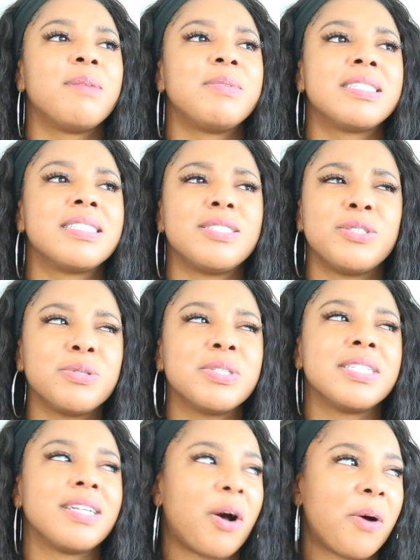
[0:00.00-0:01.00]
This is
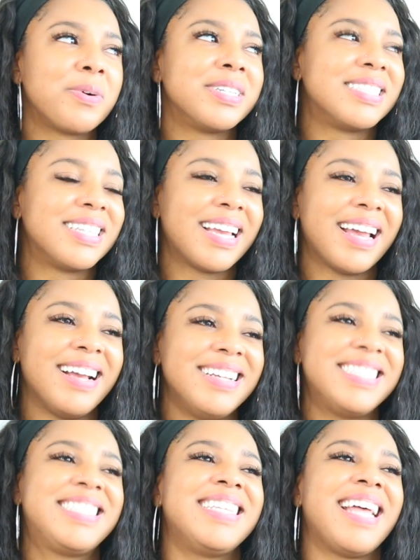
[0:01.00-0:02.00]
usually always the
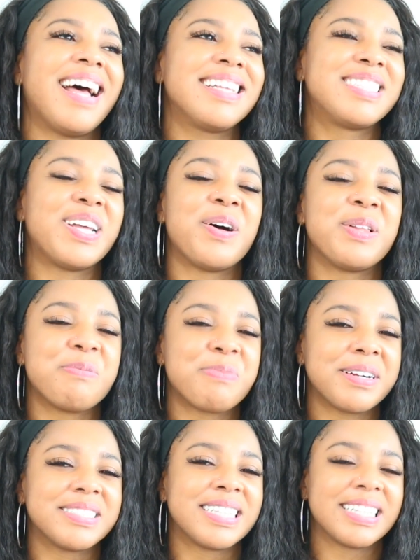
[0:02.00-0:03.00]
case. That's the only
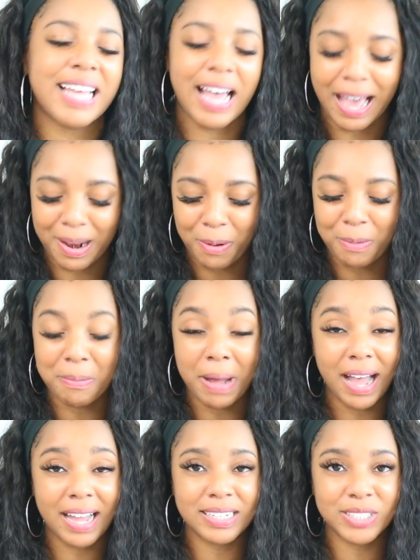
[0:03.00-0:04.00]
person that I don't
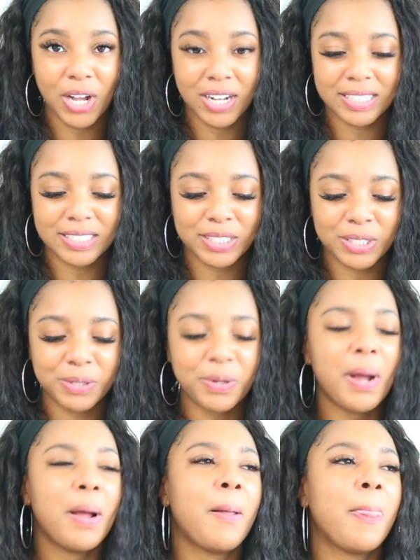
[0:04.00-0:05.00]
mind talking
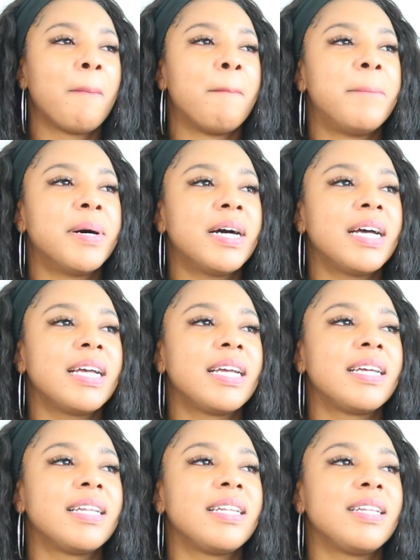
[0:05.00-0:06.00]
to.
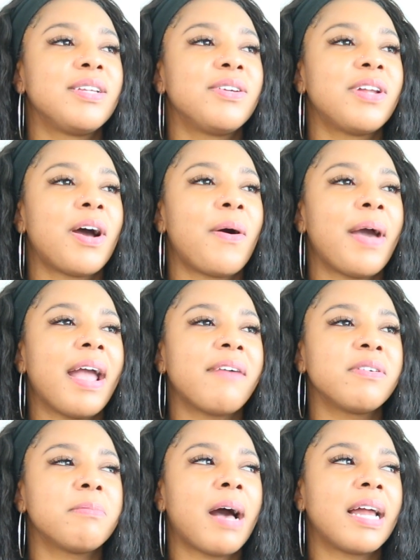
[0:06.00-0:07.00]
But, you know,
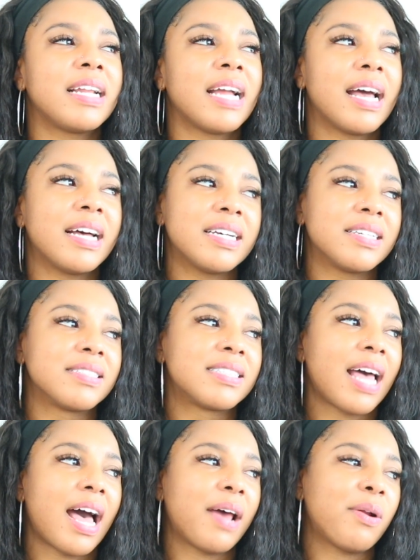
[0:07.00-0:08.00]
everybody else,
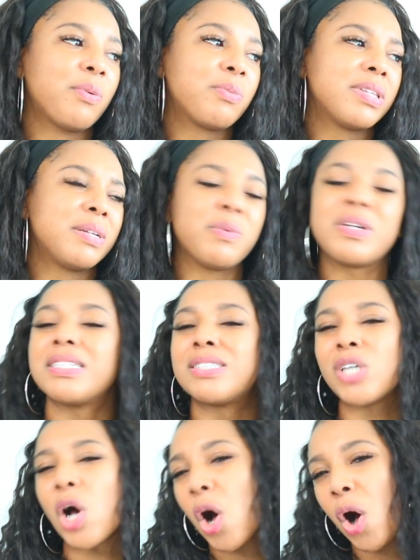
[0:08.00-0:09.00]
I don't really want
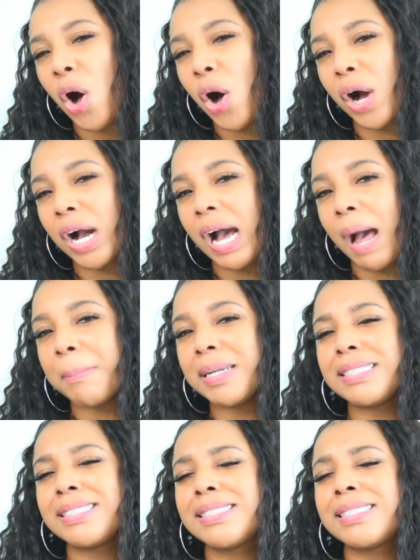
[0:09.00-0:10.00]
to talk. I
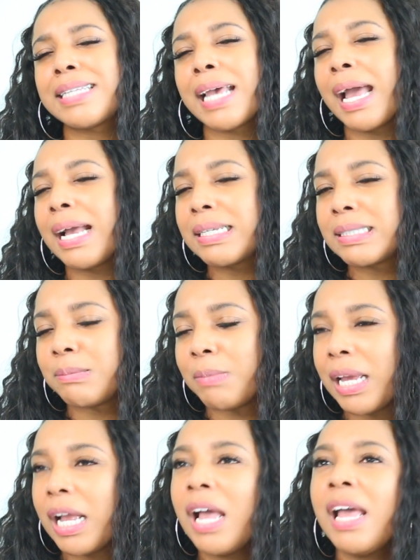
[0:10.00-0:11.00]
mean, just text
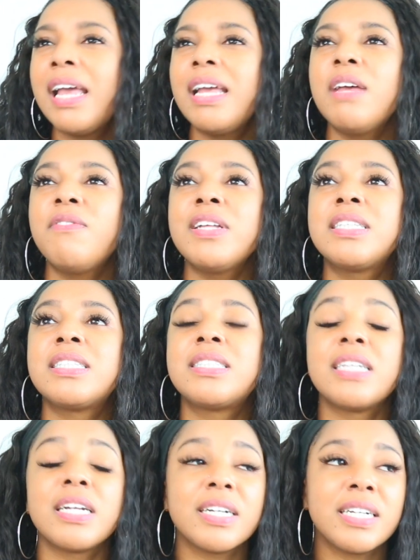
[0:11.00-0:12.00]
me. If it's
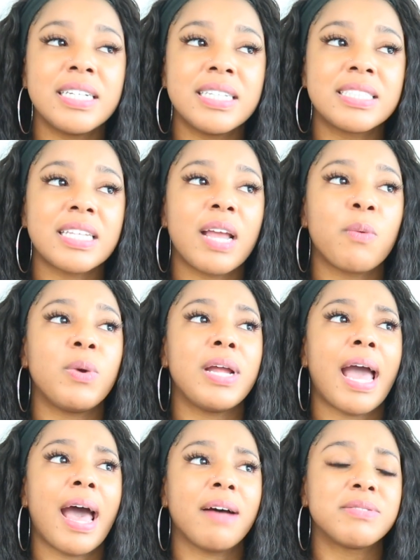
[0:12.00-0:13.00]
serious and
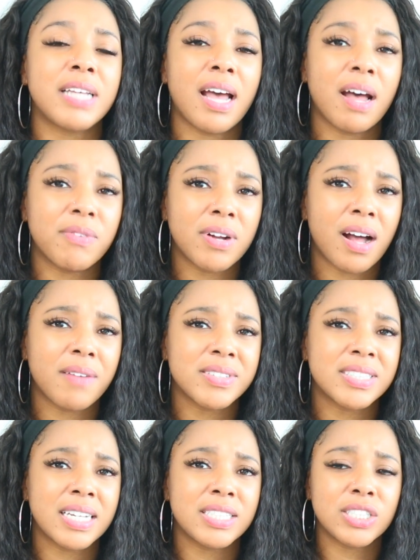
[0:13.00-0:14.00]
we have to have a
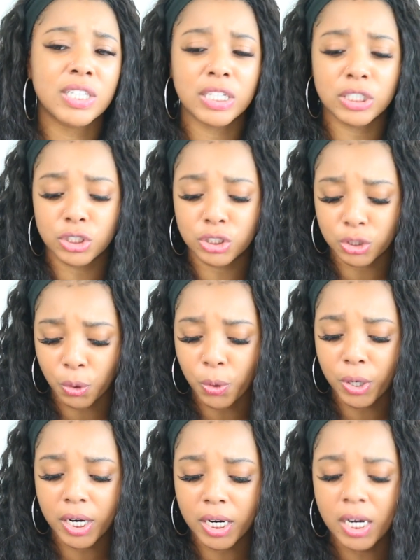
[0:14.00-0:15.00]
conversation, then
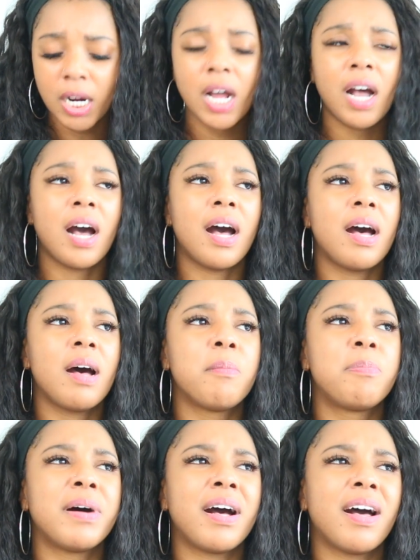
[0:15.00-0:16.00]
sure.
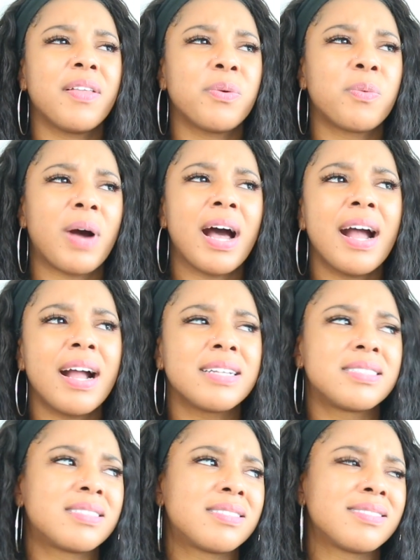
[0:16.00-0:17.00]
But
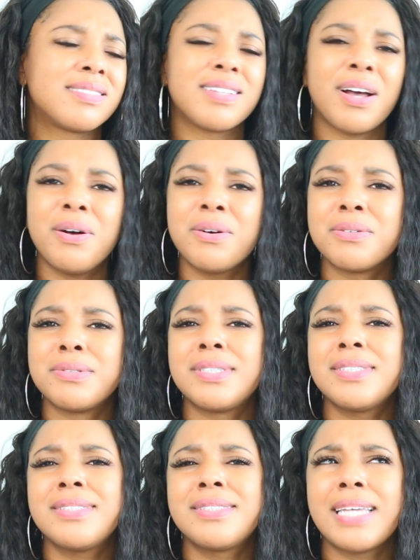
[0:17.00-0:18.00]
otherwise, no,
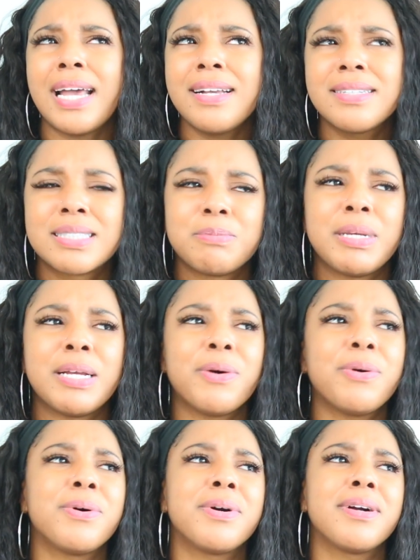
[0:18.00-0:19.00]
just text me
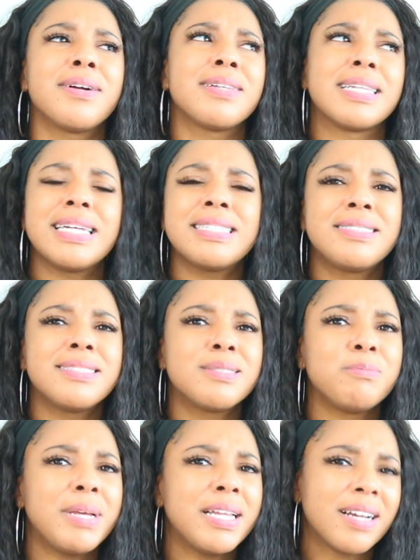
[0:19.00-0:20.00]
or let's
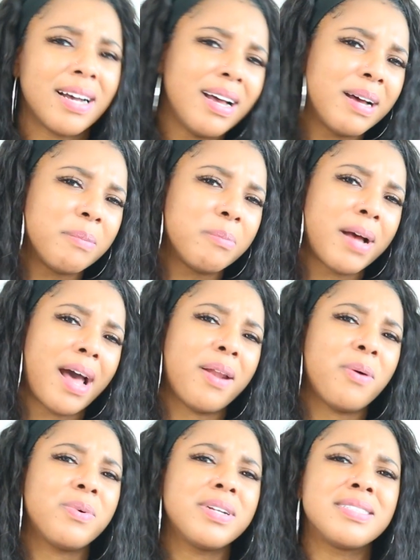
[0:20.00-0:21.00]
just meet up. But I
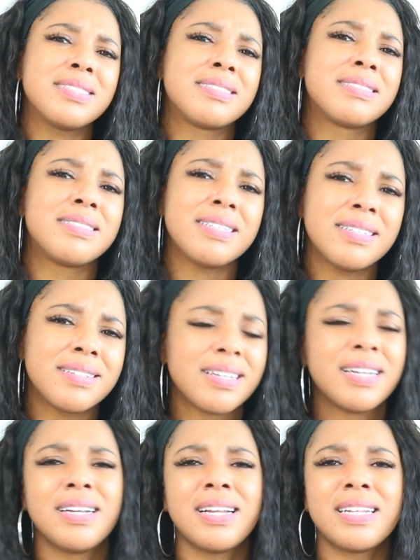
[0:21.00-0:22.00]
don't want to just sit
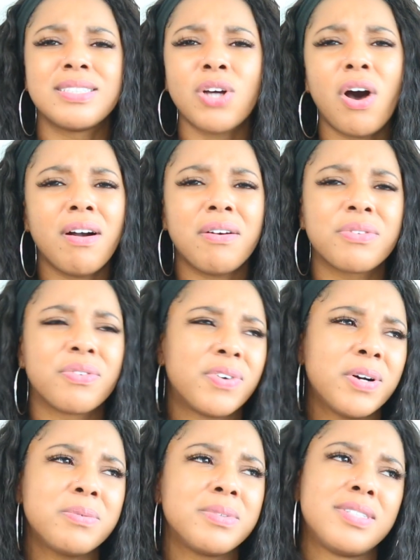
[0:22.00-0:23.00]
and talk on the
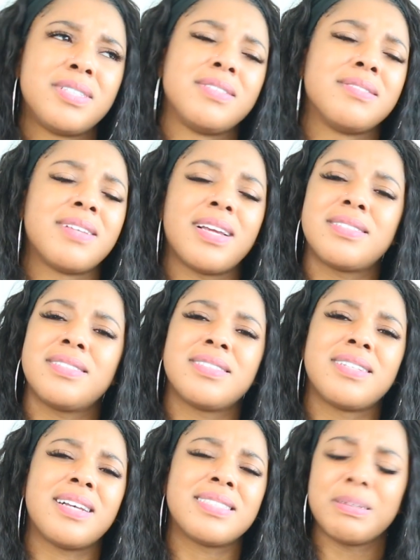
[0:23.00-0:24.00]
phone with you. That's
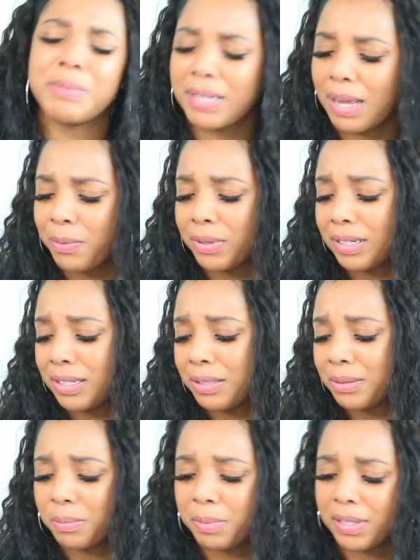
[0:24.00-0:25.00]
just not something I want to
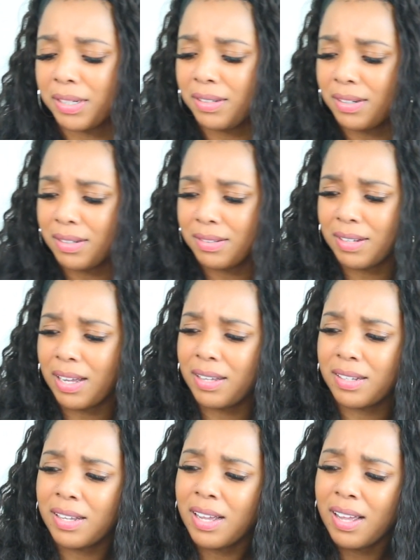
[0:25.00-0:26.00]
do. But, you
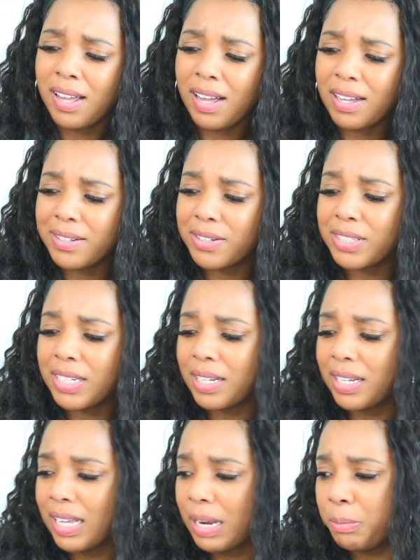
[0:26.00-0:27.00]
know, I
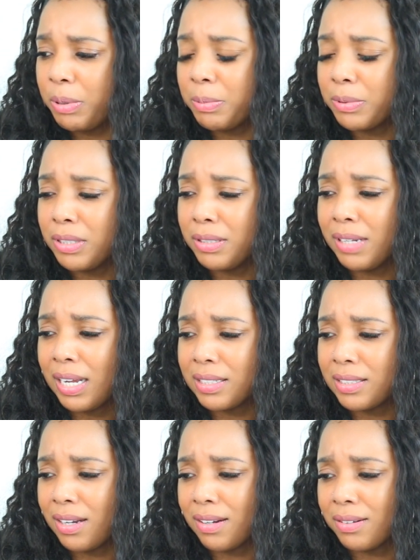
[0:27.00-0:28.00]
understand a lot of people do
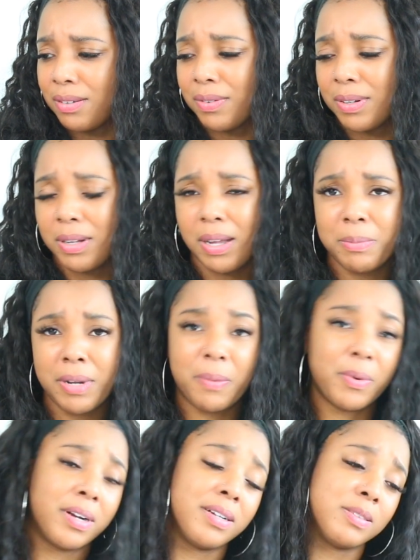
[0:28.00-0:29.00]
like to talk on the phone. I'm
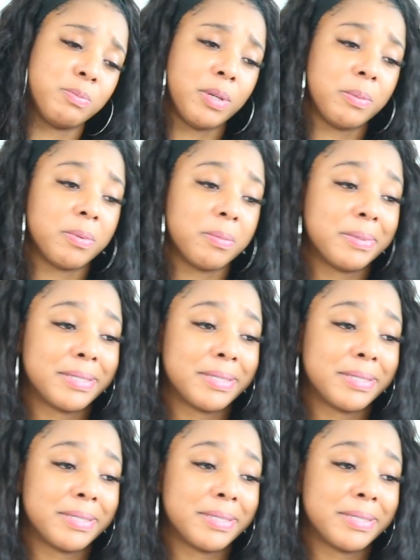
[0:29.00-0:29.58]
not one of those people.